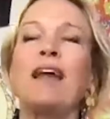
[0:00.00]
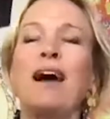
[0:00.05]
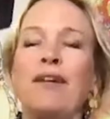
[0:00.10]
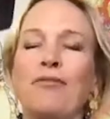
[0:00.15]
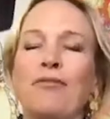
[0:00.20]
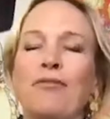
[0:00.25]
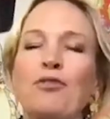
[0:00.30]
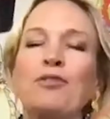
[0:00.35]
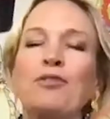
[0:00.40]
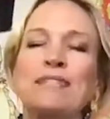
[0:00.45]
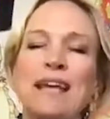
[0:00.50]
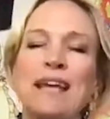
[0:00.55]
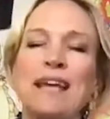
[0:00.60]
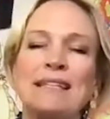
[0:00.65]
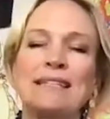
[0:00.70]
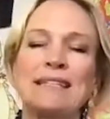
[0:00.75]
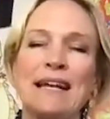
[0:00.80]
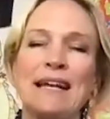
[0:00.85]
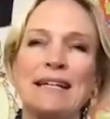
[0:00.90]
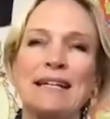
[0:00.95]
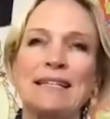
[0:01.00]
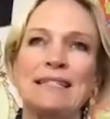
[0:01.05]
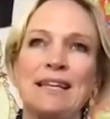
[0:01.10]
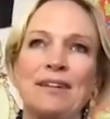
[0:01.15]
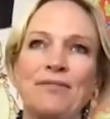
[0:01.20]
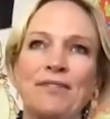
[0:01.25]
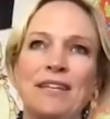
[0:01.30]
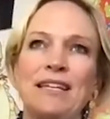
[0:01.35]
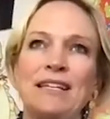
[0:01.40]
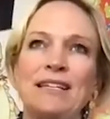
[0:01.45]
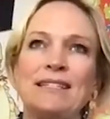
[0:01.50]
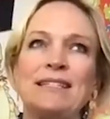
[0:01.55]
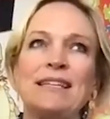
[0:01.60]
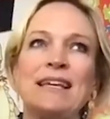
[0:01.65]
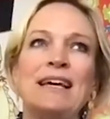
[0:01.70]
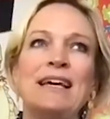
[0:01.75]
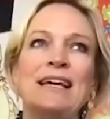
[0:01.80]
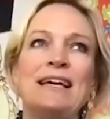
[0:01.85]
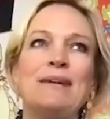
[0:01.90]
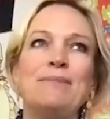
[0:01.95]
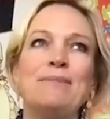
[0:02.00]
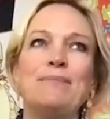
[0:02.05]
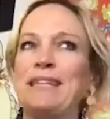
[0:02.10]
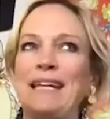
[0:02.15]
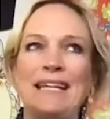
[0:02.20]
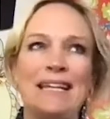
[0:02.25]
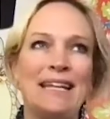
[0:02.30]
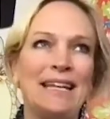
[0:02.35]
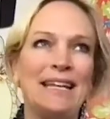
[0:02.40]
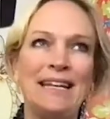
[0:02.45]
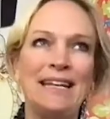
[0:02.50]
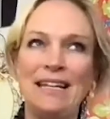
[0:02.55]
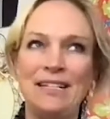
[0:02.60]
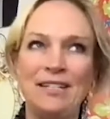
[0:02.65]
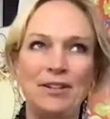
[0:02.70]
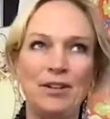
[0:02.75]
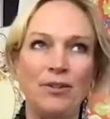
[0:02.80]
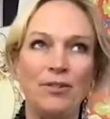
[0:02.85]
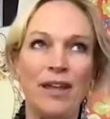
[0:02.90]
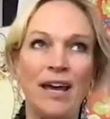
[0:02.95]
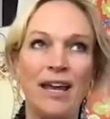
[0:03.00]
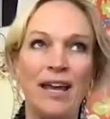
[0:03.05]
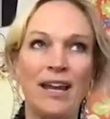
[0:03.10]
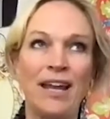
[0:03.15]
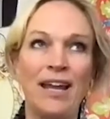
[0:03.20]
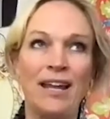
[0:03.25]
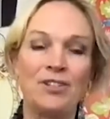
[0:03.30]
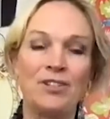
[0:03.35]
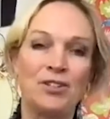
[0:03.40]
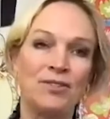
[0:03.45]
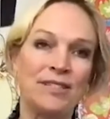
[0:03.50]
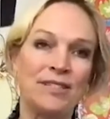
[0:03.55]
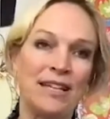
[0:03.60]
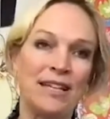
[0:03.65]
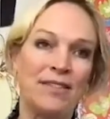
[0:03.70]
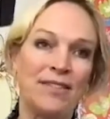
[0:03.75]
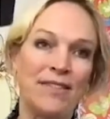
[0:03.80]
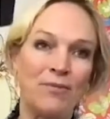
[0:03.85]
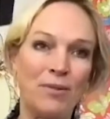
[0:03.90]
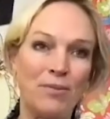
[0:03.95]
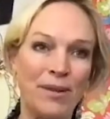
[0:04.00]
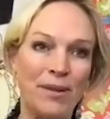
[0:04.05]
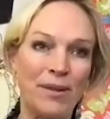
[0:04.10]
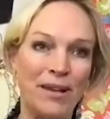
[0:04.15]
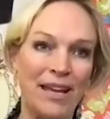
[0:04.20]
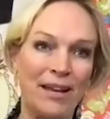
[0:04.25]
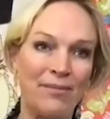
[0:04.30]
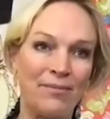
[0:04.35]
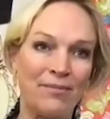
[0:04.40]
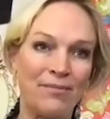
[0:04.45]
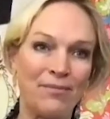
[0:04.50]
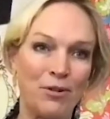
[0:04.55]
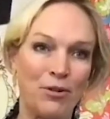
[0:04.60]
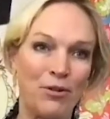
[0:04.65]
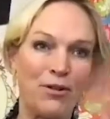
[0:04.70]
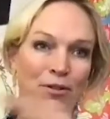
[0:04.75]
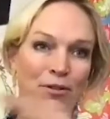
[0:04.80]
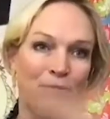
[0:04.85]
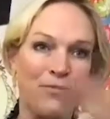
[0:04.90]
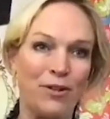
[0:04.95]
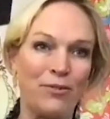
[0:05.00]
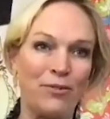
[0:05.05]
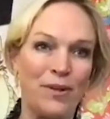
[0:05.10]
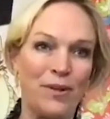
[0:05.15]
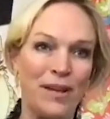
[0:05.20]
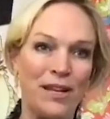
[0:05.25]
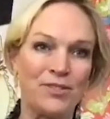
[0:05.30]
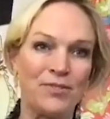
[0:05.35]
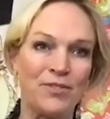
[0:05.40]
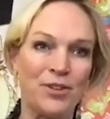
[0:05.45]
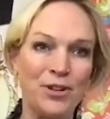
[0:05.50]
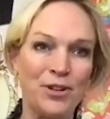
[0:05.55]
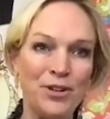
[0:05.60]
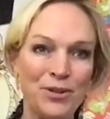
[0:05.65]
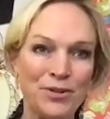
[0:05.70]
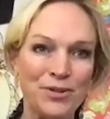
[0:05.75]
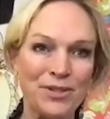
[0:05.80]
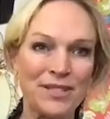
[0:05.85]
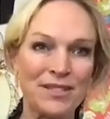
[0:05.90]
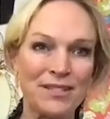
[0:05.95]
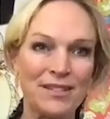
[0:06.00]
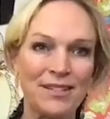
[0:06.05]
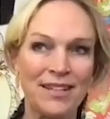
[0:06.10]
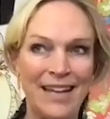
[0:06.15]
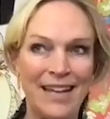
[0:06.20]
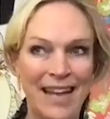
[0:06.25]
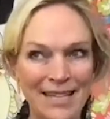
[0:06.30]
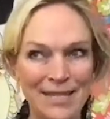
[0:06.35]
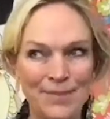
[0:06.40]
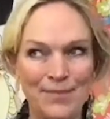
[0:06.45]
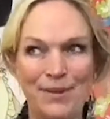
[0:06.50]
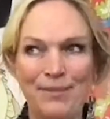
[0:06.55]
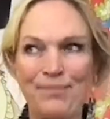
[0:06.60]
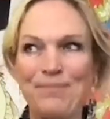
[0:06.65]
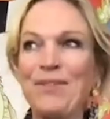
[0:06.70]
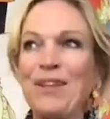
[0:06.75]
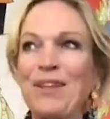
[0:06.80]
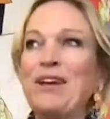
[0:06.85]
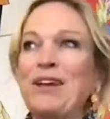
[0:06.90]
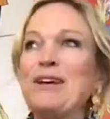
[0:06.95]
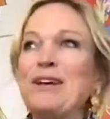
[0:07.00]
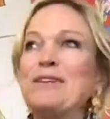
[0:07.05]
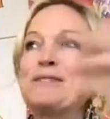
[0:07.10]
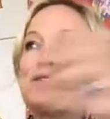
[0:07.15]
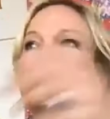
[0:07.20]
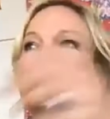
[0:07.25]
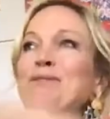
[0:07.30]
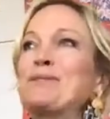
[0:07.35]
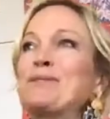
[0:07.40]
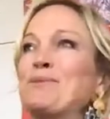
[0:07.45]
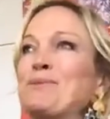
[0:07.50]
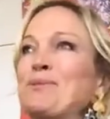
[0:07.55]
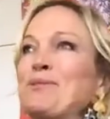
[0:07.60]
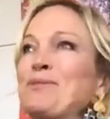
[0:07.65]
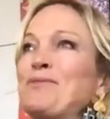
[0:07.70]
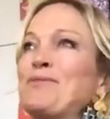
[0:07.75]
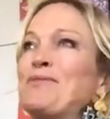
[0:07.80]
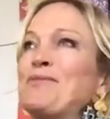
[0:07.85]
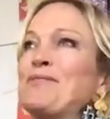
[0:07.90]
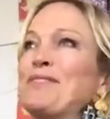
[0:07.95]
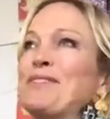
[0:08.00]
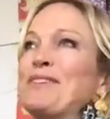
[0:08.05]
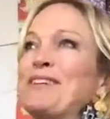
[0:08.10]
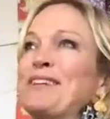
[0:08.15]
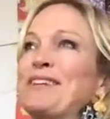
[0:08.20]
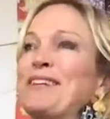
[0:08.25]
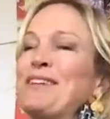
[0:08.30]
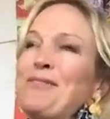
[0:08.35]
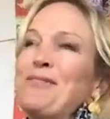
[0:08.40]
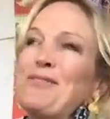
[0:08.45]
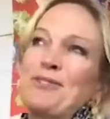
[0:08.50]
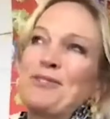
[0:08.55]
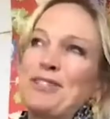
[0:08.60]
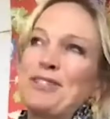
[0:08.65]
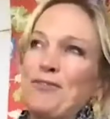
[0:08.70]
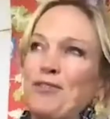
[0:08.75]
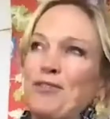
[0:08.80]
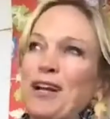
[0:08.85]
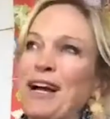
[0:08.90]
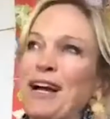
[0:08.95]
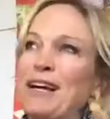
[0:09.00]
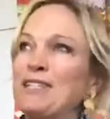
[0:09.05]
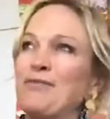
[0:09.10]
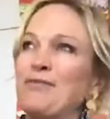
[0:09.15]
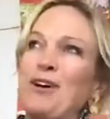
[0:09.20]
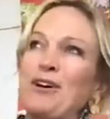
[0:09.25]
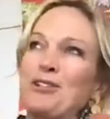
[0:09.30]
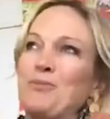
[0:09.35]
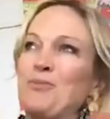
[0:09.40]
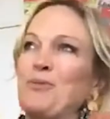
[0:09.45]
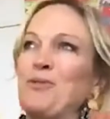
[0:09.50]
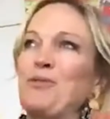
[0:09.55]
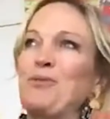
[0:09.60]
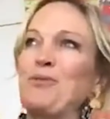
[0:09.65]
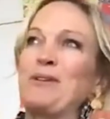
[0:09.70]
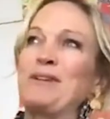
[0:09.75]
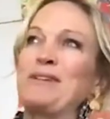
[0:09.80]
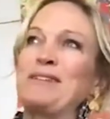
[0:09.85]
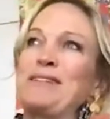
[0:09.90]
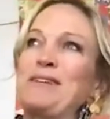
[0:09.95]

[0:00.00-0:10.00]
Of course, I had a second set of keys, but they didn't need to know that. And turns out then we were on the front page of the news in Aspen. So it's sort of, you know, there are different kinds of entrepreneurs.